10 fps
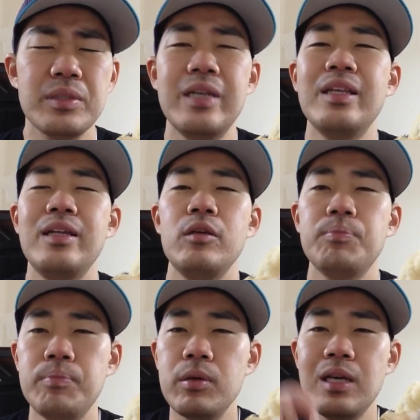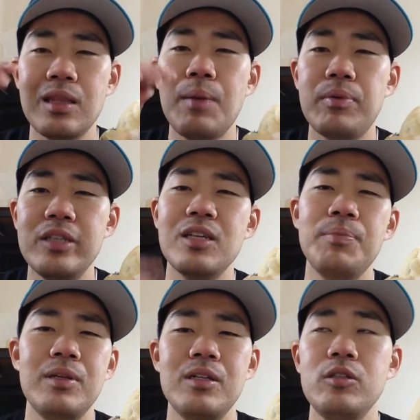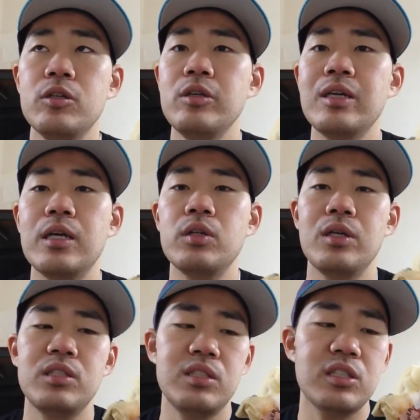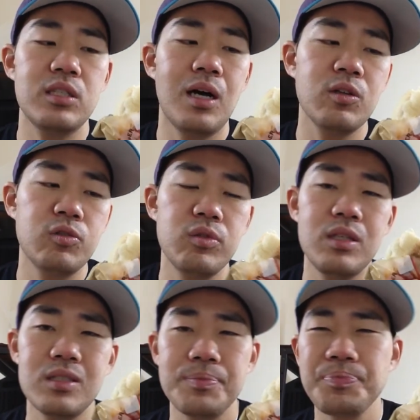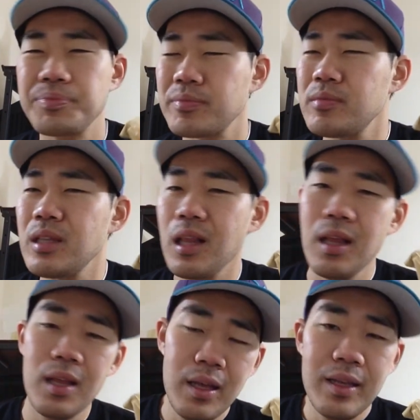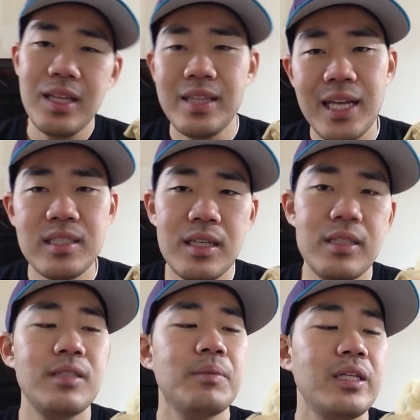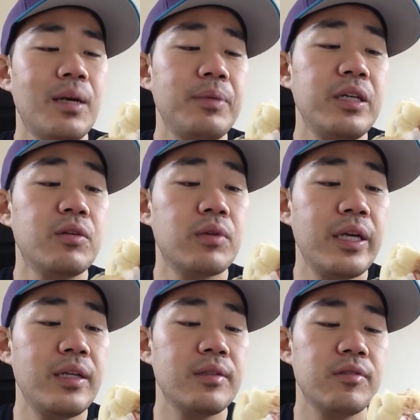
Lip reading: and then you kick that price up, and you're getting like $6 for this. In that sense, it might not be great.